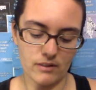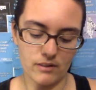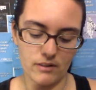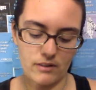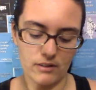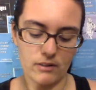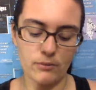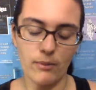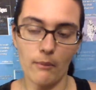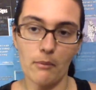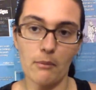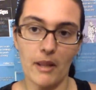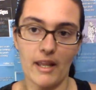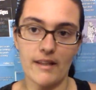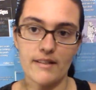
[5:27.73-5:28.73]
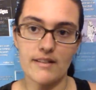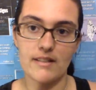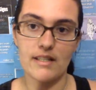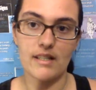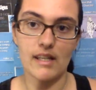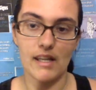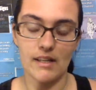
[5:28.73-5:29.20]
or a little rubber band to
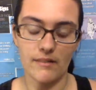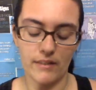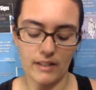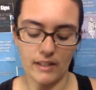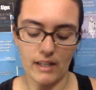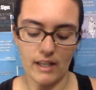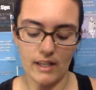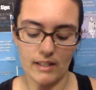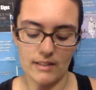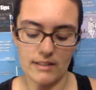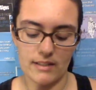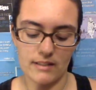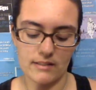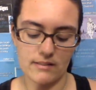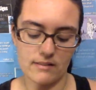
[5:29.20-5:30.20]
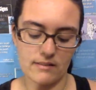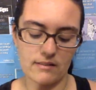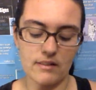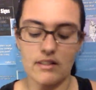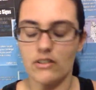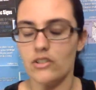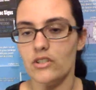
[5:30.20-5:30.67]
the end of it, and
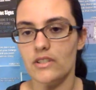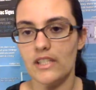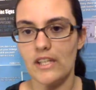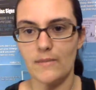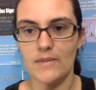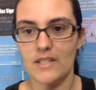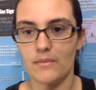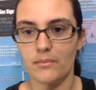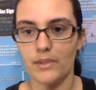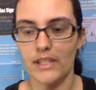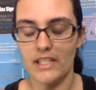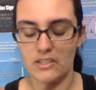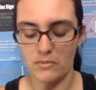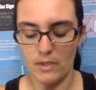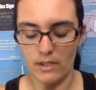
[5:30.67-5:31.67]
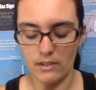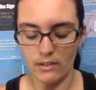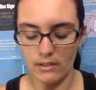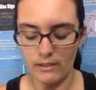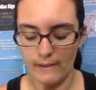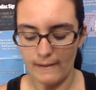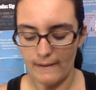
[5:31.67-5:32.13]
it just keeps it in place better.
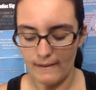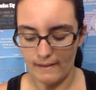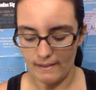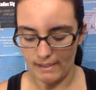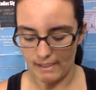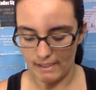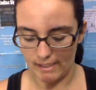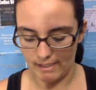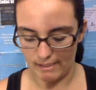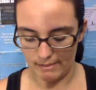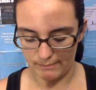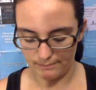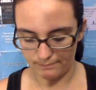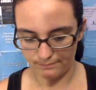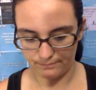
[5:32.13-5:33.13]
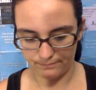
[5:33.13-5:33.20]
And